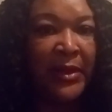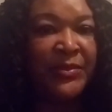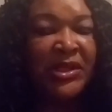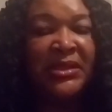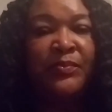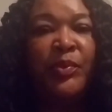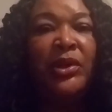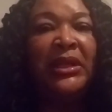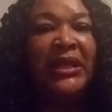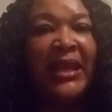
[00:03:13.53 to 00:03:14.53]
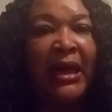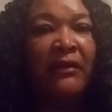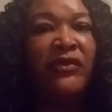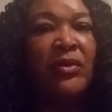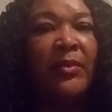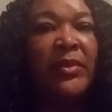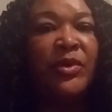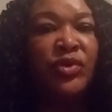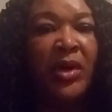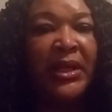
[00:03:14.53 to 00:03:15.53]
I'm just pulling it out of you.
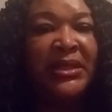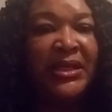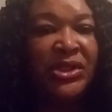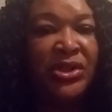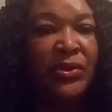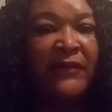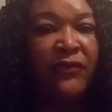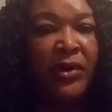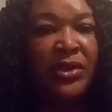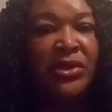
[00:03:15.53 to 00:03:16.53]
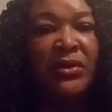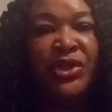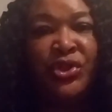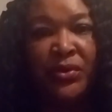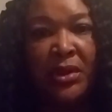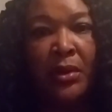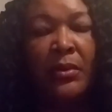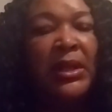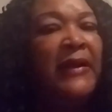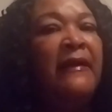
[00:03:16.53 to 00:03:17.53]
I'm drawing attention to it for you so that you'll know